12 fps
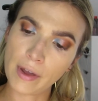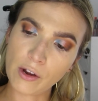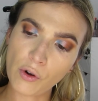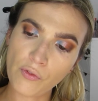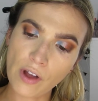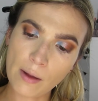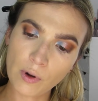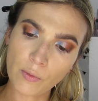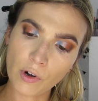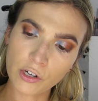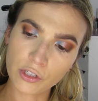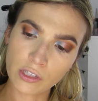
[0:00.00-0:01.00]
Microfiber
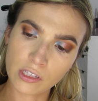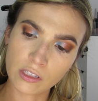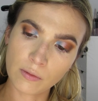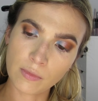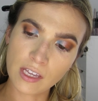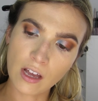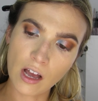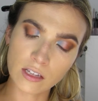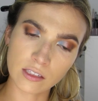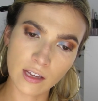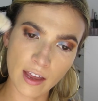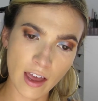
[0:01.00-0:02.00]
brush, this is a
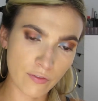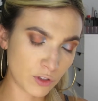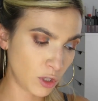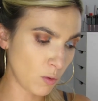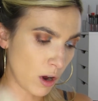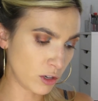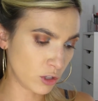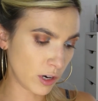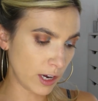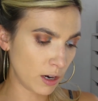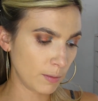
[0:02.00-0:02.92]
Mikasa F200.